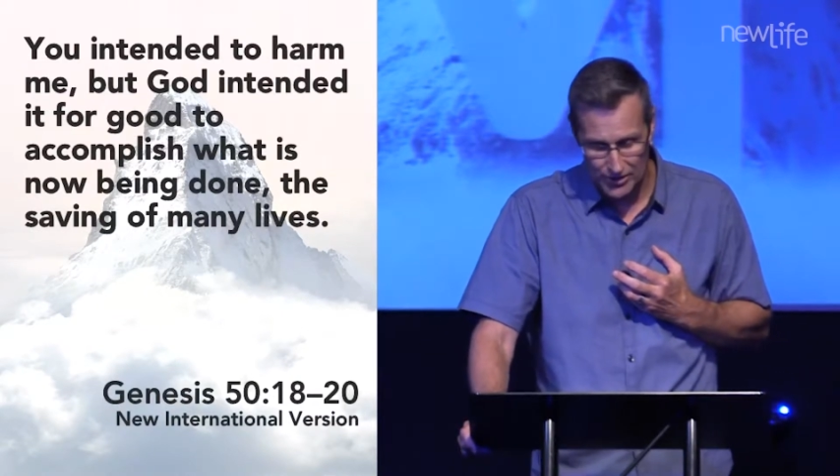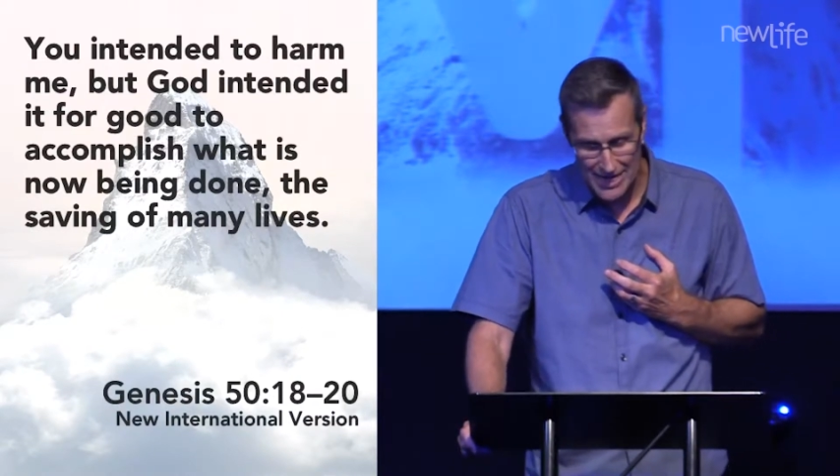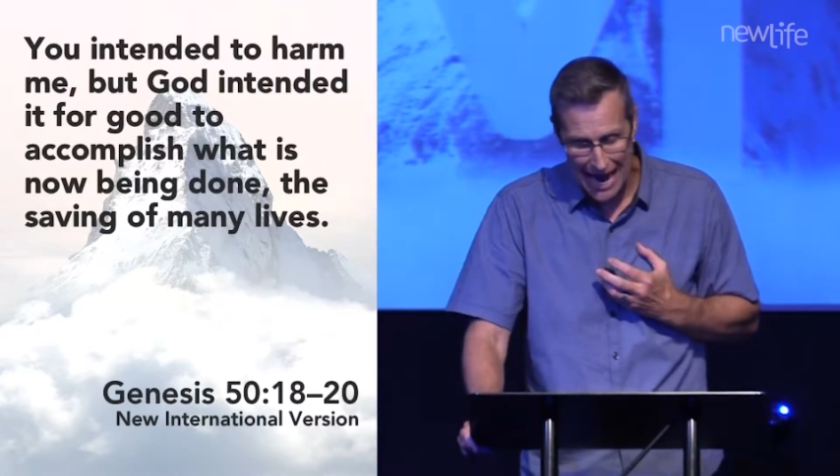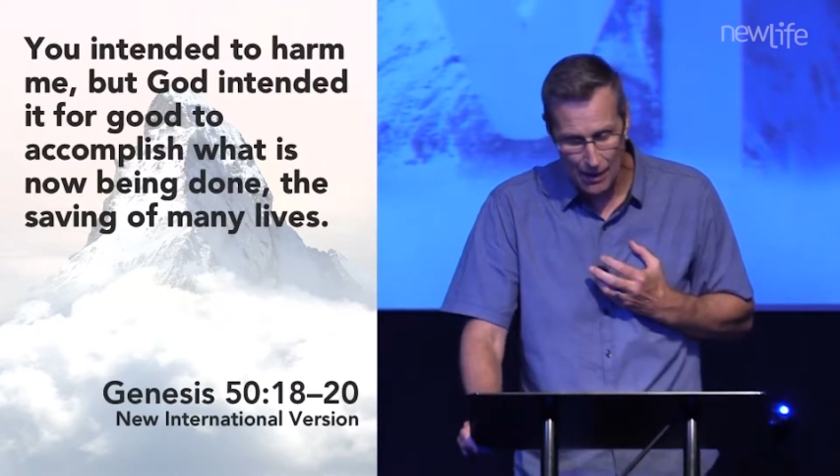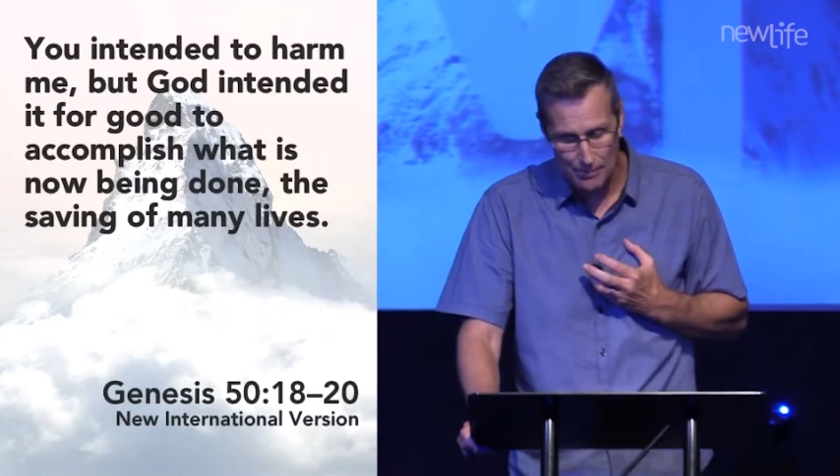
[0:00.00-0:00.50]
is
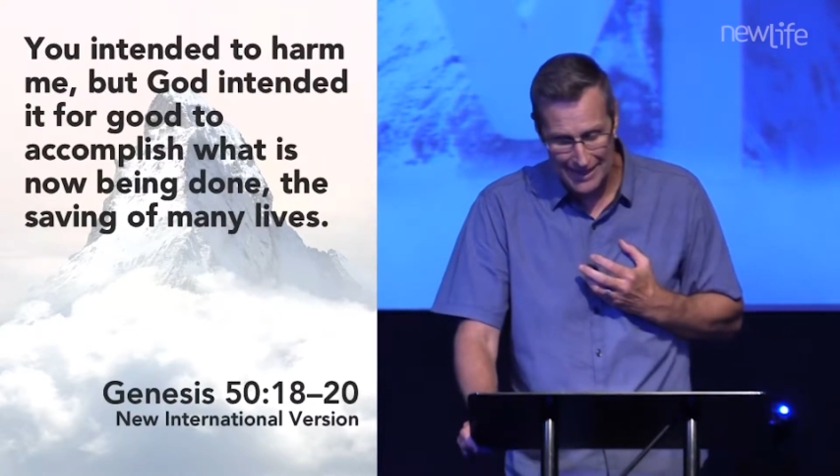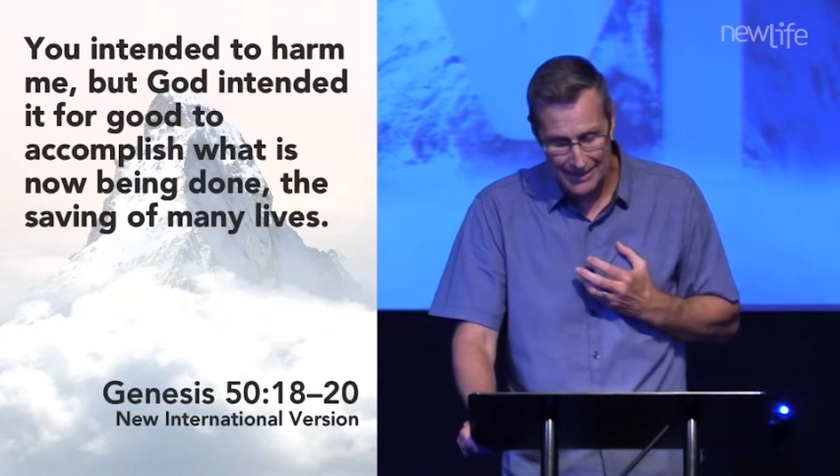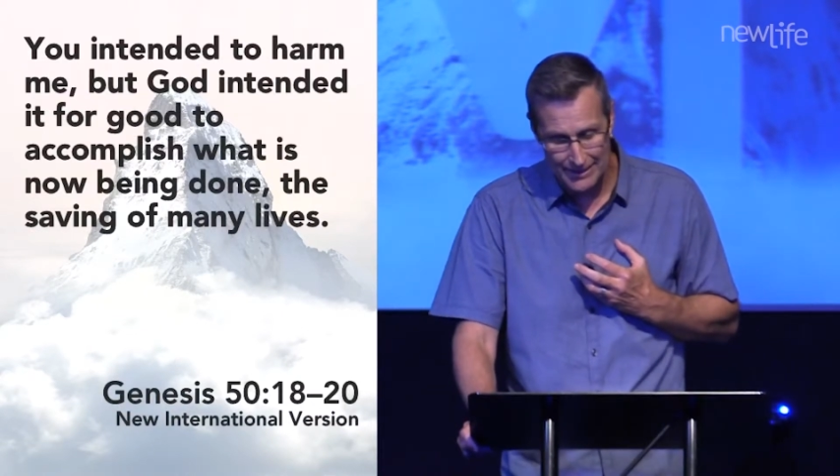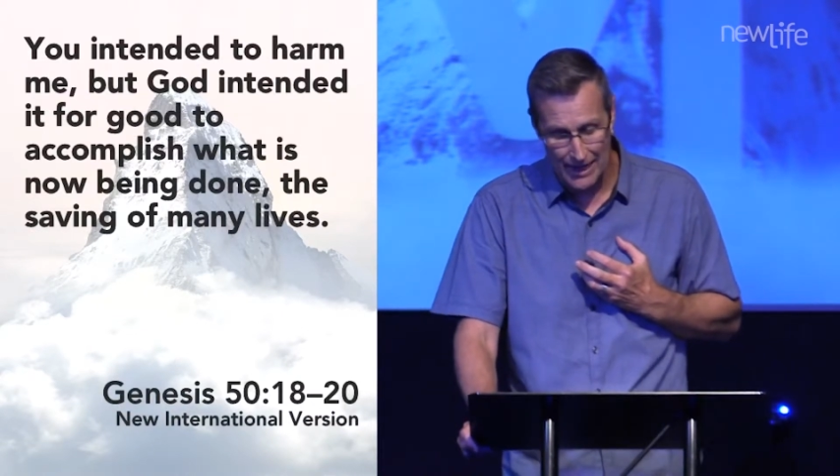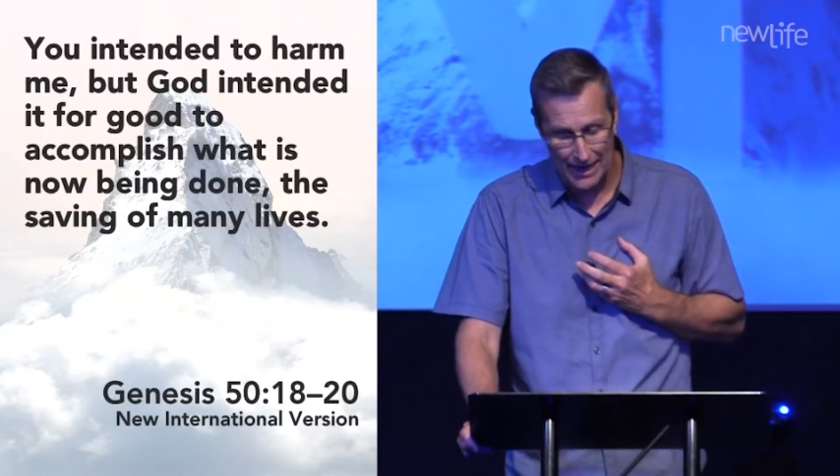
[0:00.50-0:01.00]
now
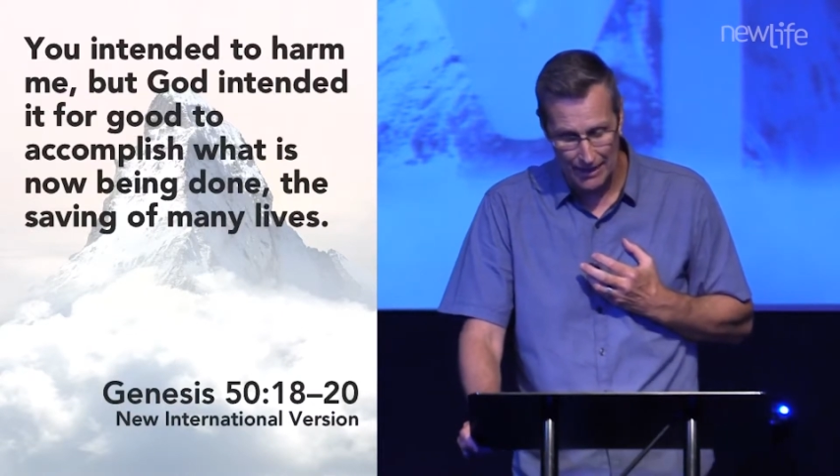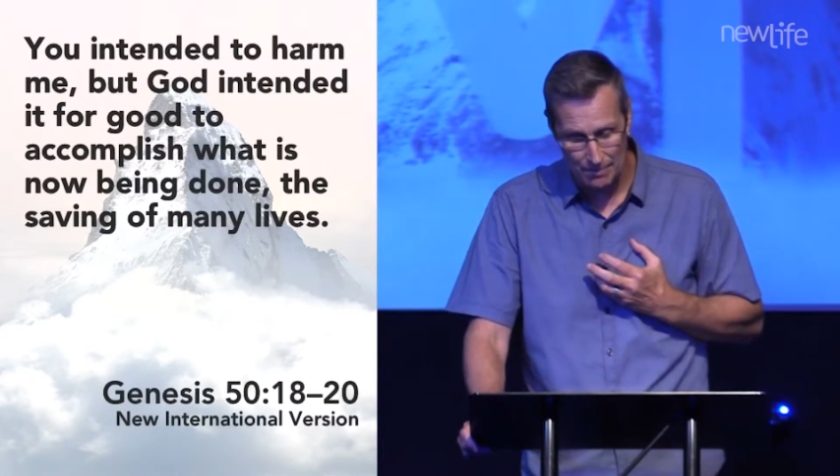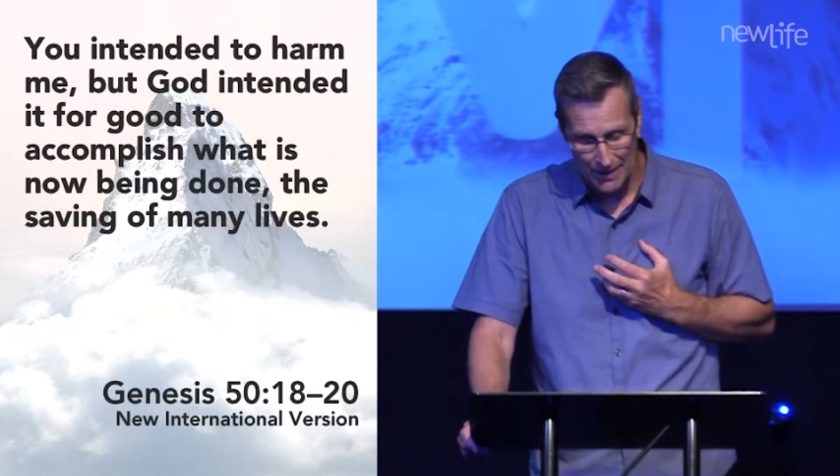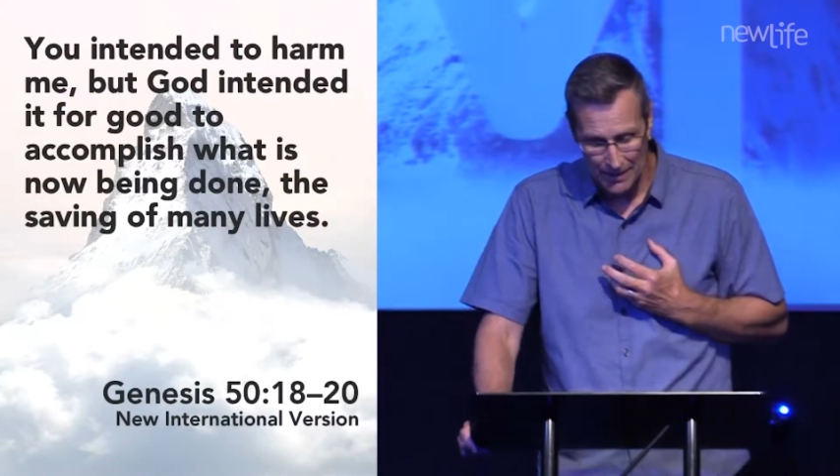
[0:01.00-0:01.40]
being done